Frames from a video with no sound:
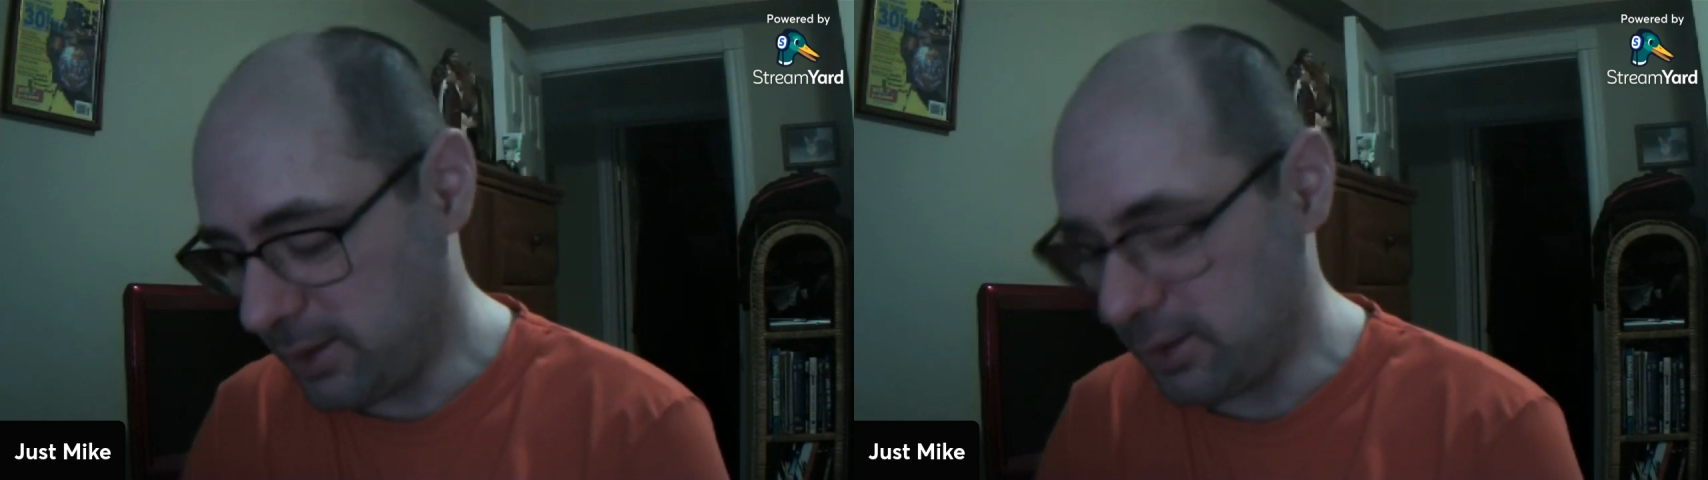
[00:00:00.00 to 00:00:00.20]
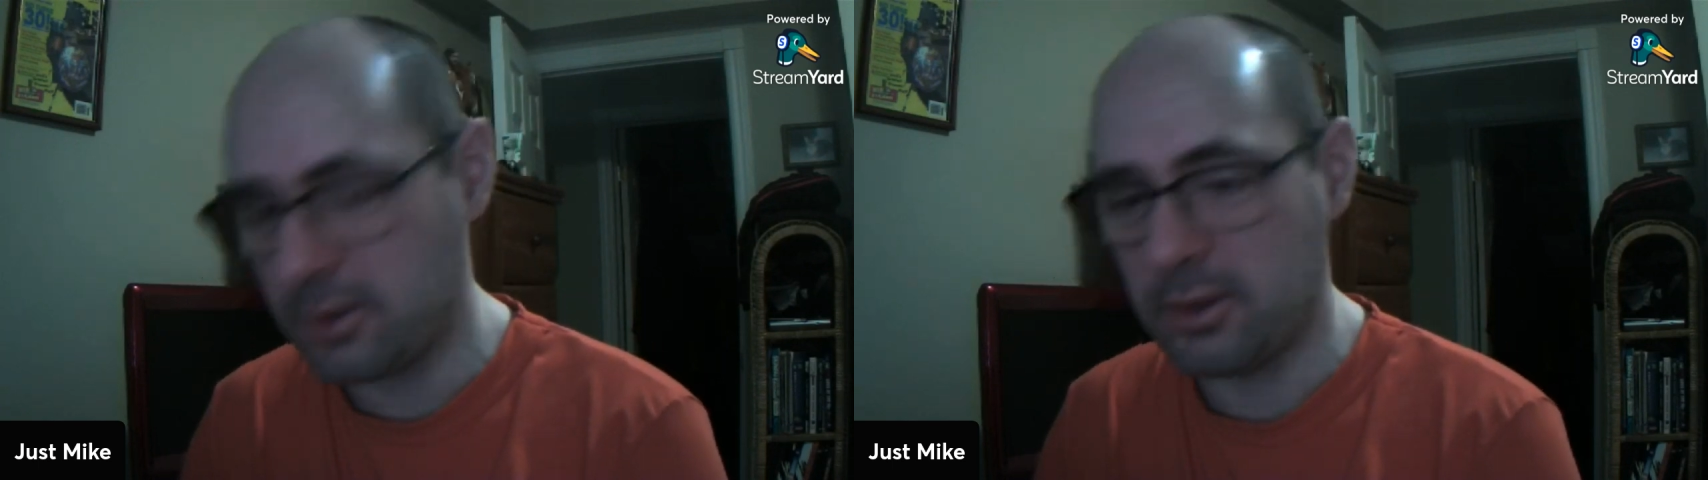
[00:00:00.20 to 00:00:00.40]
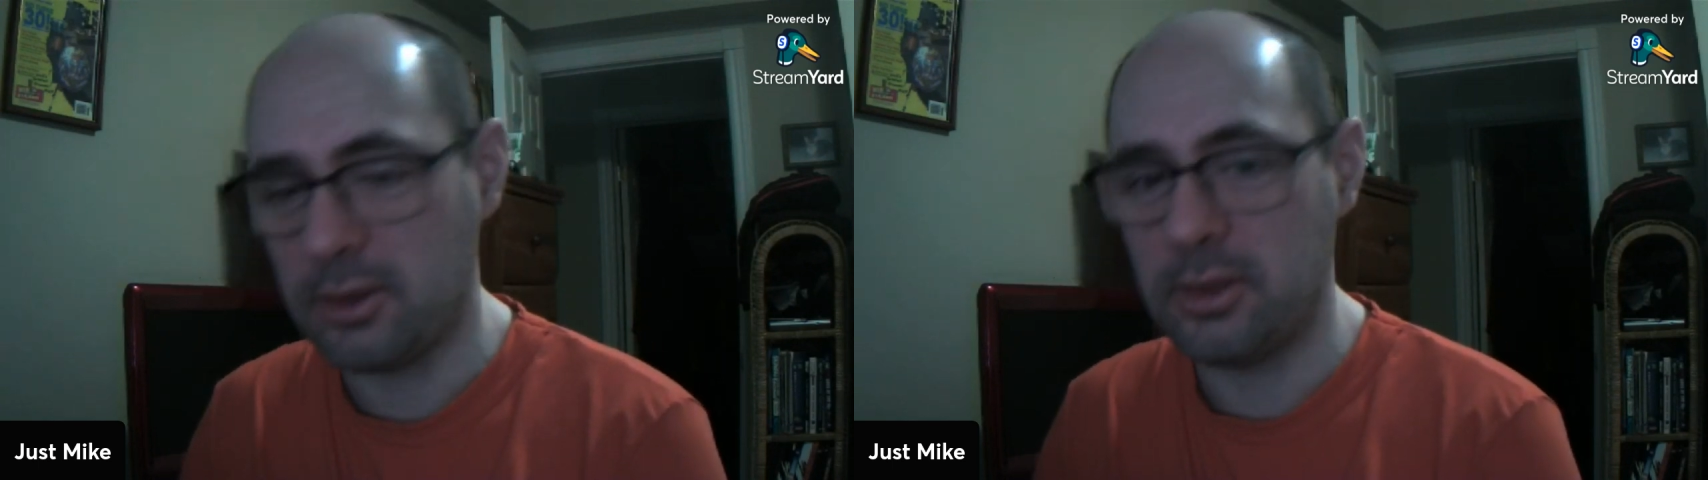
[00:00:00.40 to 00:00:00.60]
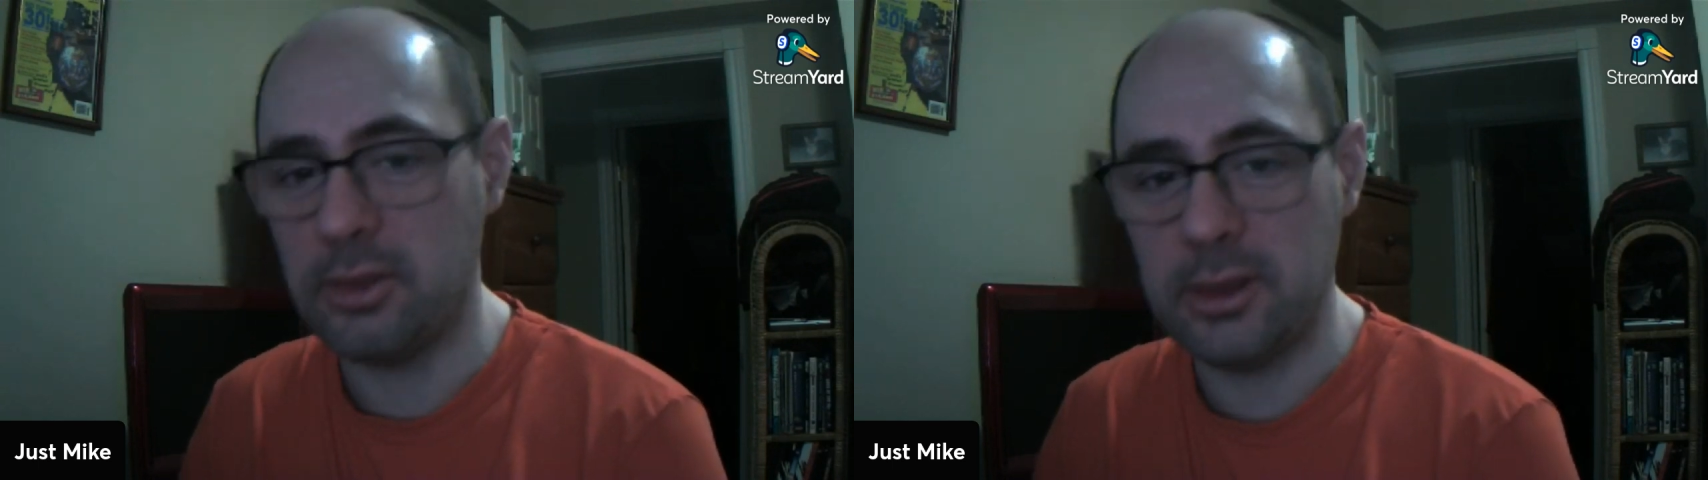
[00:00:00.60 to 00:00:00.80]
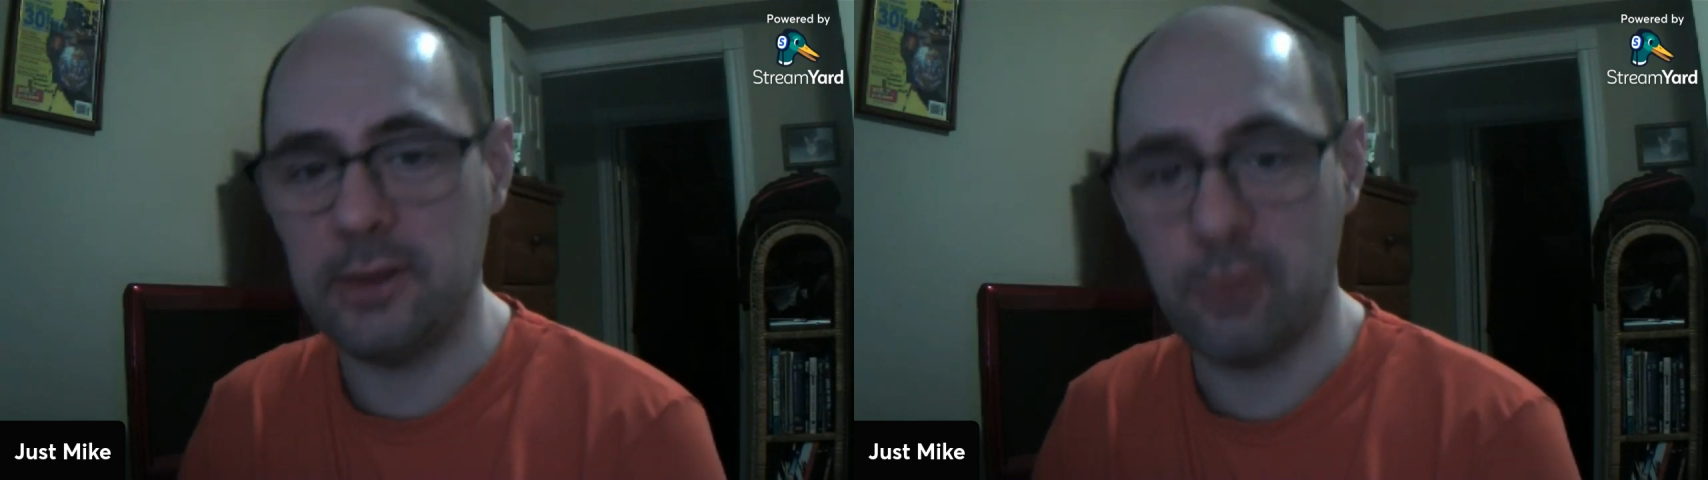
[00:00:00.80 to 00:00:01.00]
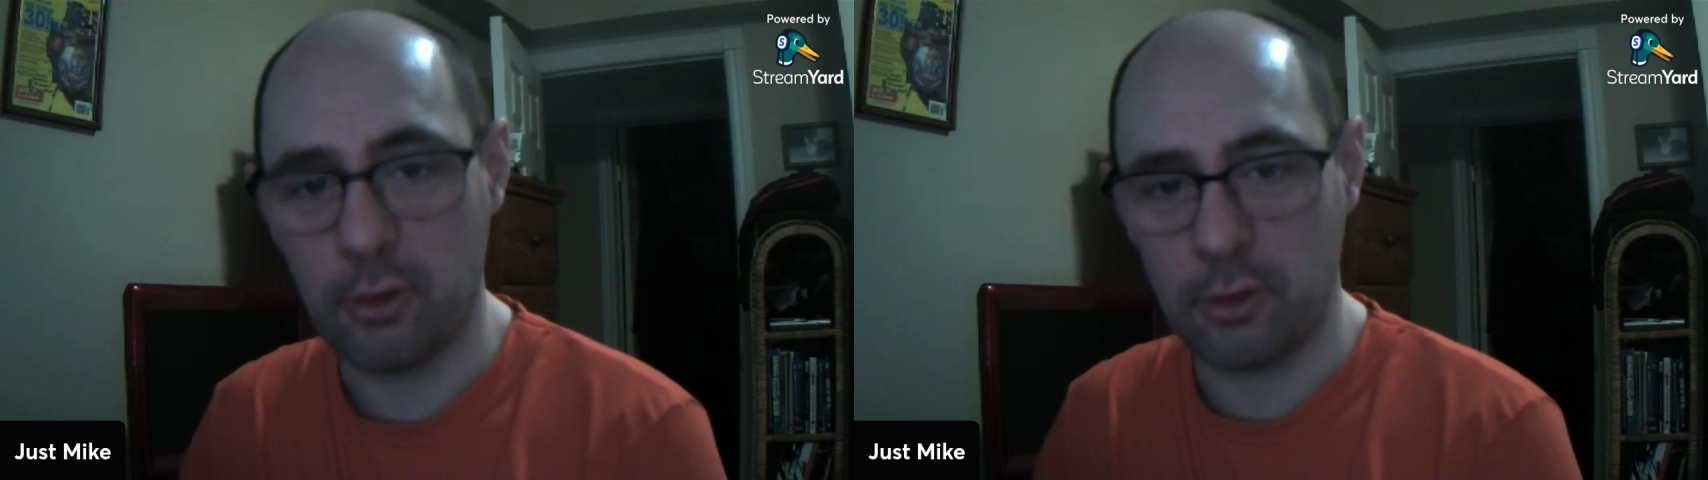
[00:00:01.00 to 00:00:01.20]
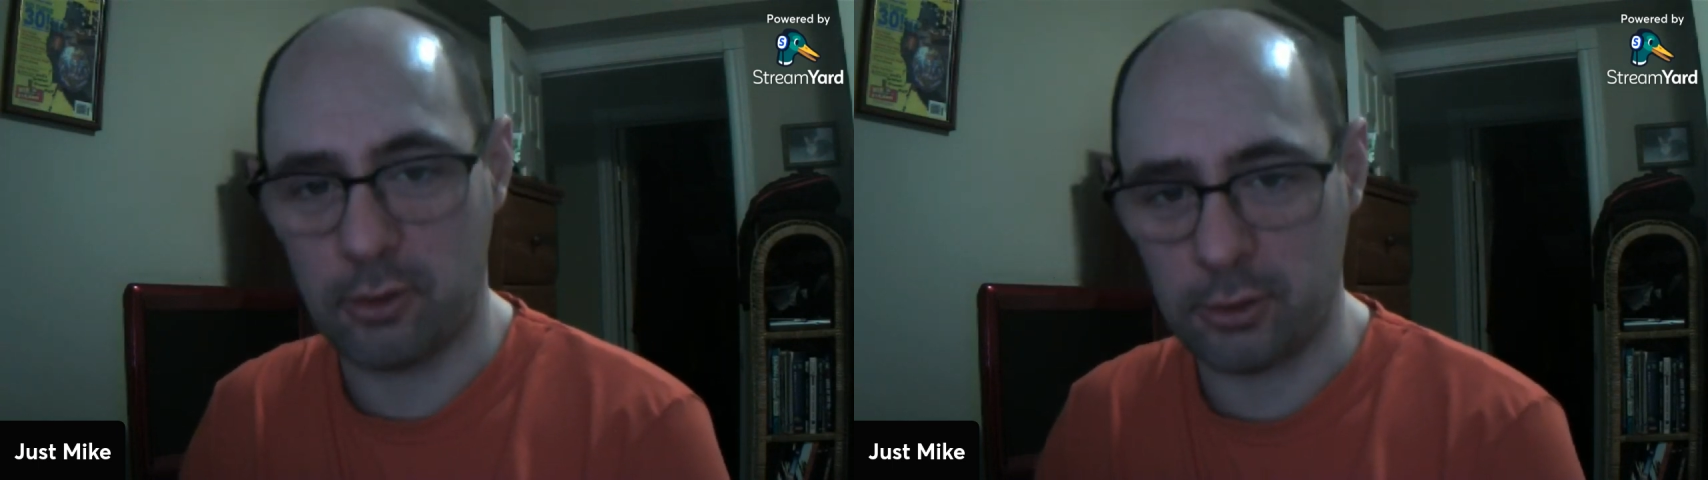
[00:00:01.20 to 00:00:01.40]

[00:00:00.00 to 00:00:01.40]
this is the first